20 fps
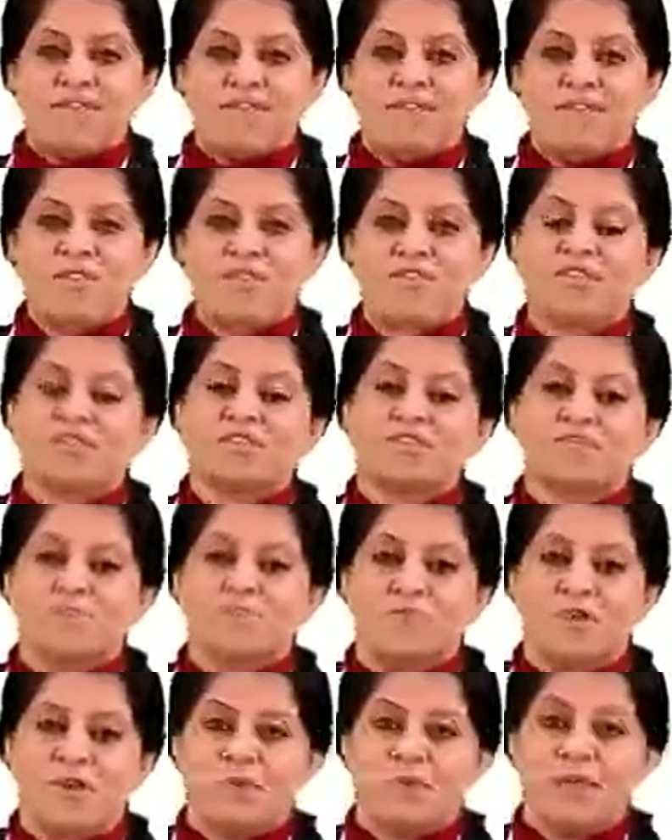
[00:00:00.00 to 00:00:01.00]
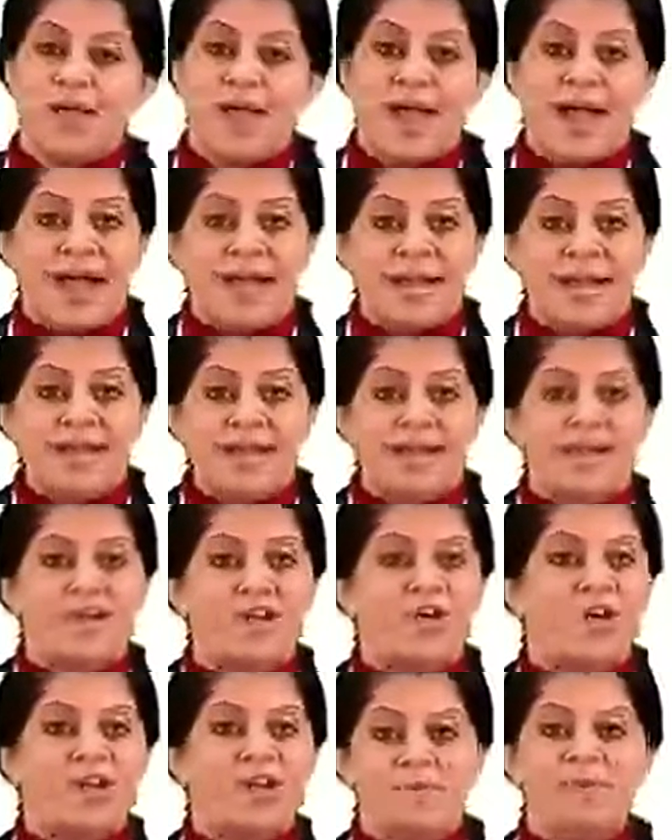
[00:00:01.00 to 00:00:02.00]
which is formed, had it
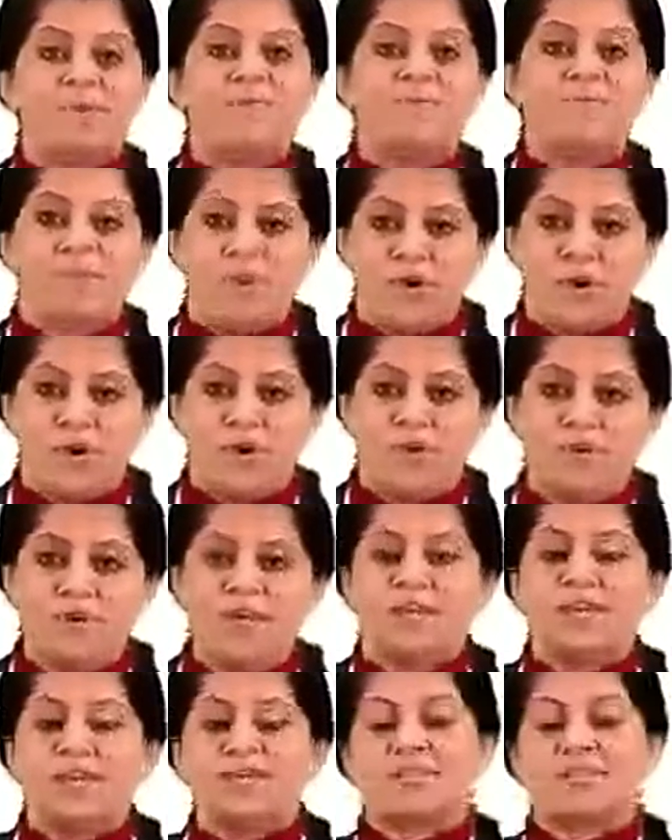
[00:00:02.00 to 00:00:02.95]
not been formed,